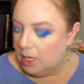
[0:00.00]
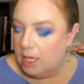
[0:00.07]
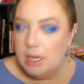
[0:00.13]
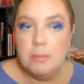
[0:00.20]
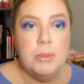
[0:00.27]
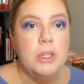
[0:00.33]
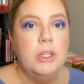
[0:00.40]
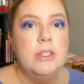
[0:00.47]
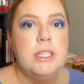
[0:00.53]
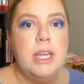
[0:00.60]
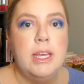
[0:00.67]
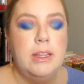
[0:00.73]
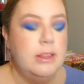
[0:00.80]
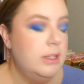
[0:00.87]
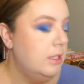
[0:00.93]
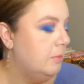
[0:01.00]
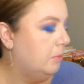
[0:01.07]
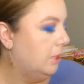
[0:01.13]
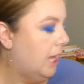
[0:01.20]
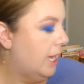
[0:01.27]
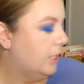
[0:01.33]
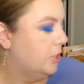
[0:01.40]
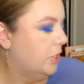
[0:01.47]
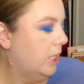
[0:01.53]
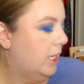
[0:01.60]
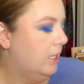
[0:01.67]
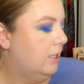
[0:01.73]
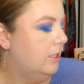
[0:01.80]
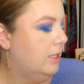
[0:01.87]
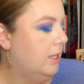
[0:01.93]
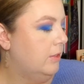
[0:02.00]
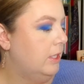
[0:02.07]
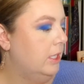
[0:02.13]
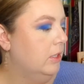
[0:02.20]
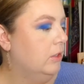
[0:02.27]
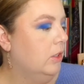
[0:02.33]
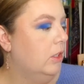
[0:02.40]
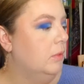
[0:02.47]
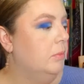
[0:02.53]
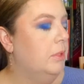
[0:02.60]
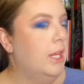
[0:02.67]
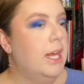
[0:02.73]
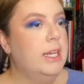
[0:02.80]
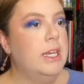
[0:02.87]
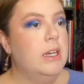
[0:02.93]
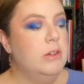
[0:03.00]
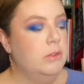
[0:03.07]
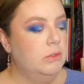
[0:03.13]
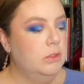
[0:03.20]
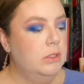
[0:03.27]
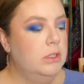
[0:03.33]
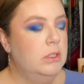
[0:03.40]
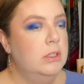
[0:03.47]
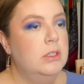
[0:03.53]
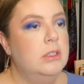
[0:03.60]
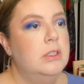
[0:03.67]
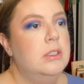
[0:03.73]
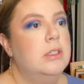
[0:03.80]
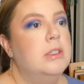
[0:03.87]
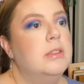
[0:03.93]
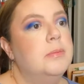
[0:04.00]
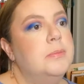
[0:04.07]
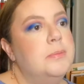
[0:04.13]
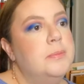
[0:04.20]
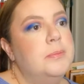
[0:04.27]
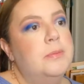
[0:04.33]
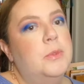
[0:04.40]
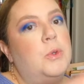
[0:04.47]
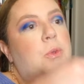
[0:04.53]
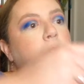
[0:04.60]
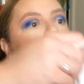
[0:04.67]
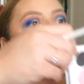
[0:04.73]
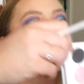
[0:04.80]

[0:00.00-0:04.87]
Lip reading: and I'm going to take the black shade down here called Blackout. Hold